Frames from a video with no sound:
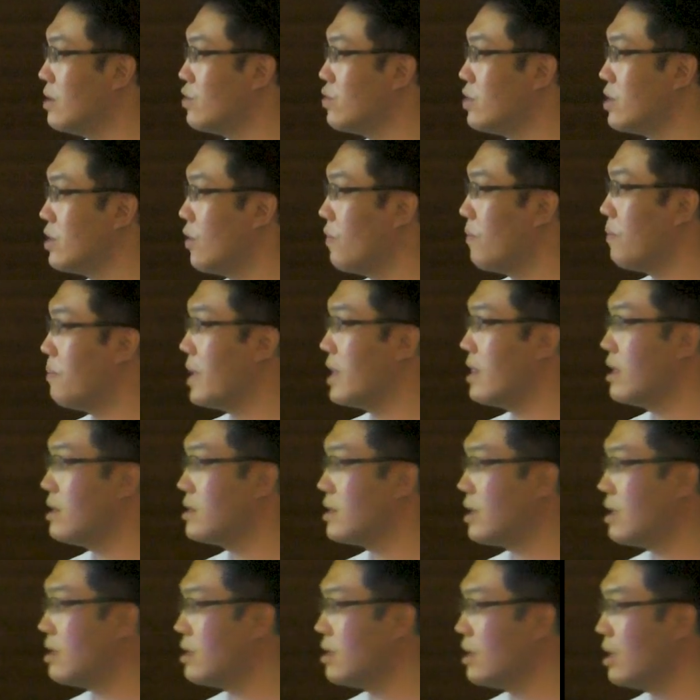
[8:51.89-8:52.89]
Journal of
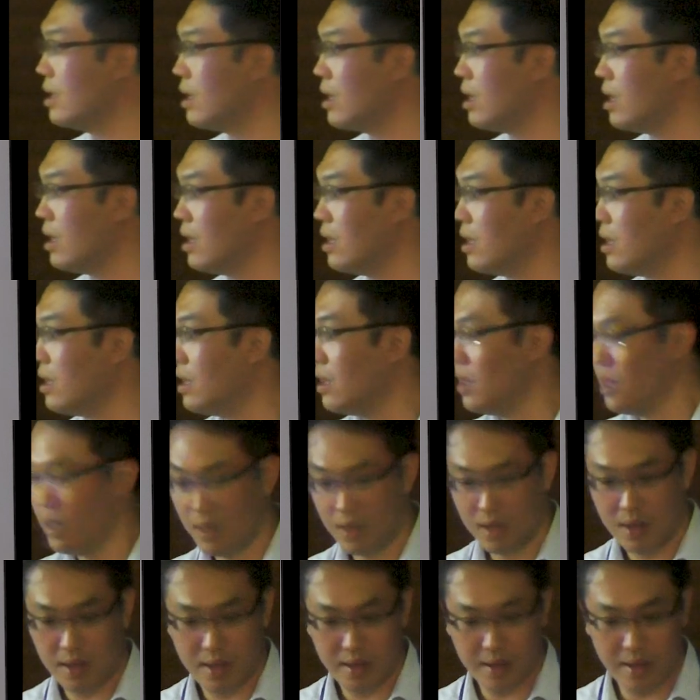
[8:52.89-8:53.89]
Medicine
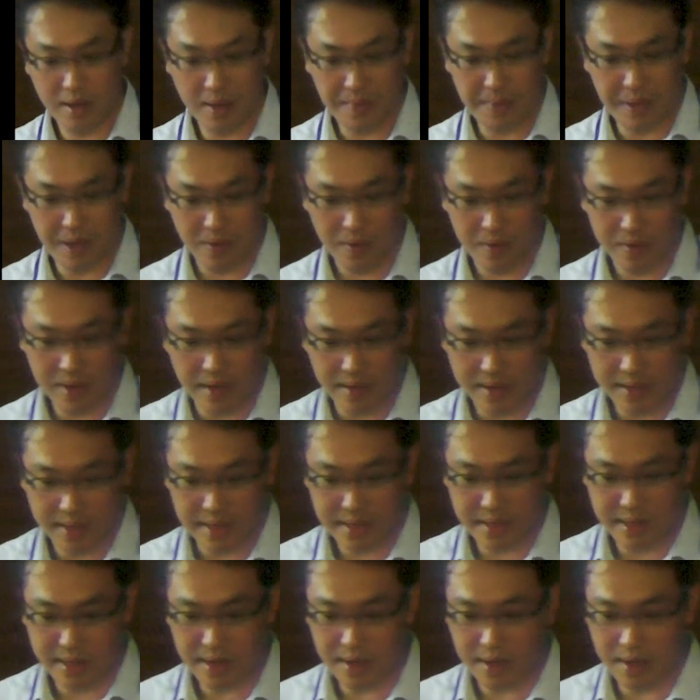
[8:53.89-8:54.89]
about
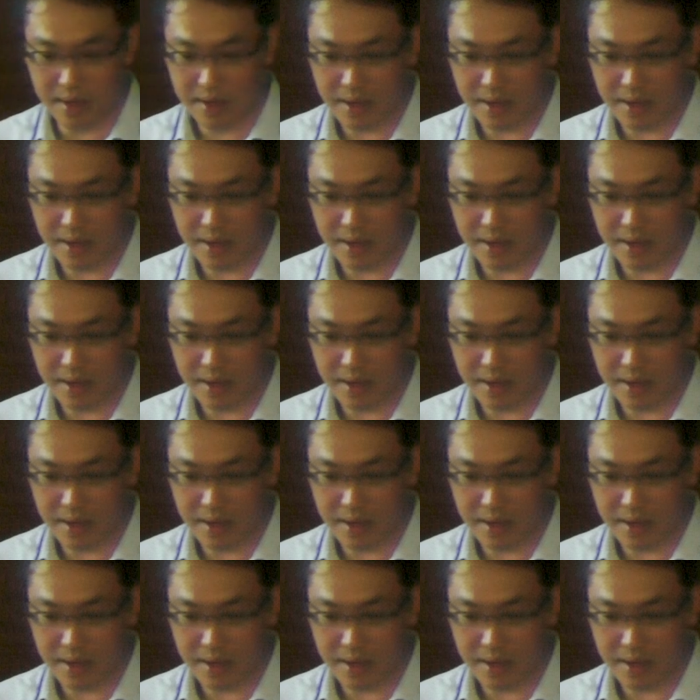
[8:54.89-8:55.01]
6